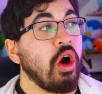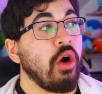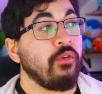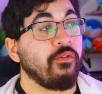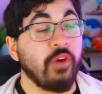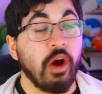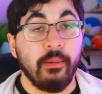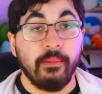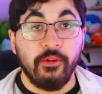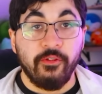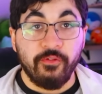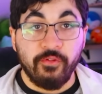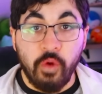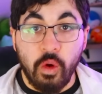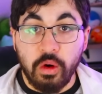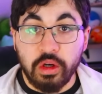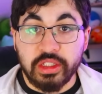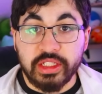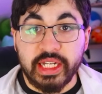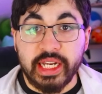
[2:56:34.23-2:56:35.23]
from
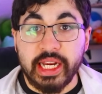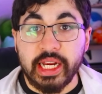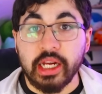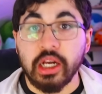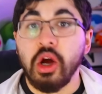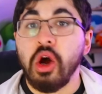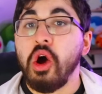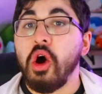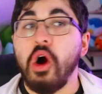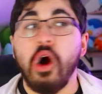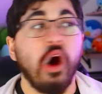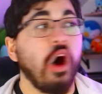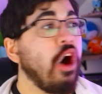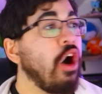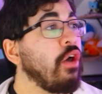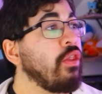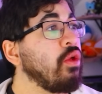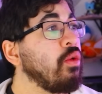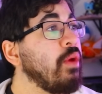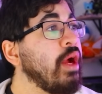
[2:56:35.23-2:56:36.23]
14
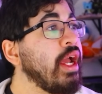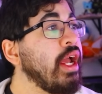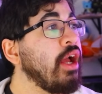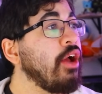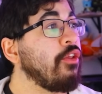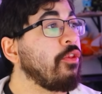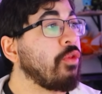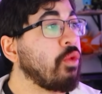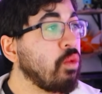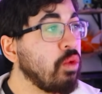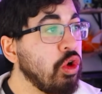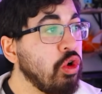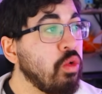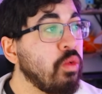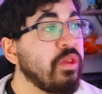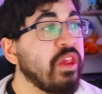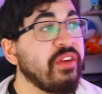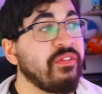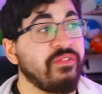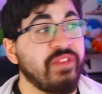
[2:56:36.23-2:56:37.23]
all the way through
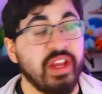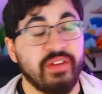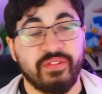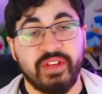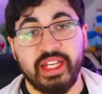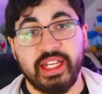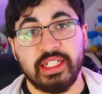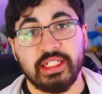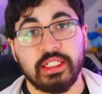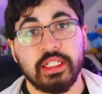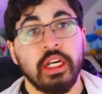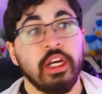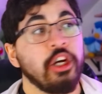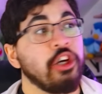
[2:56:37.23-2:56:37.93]
the 50s,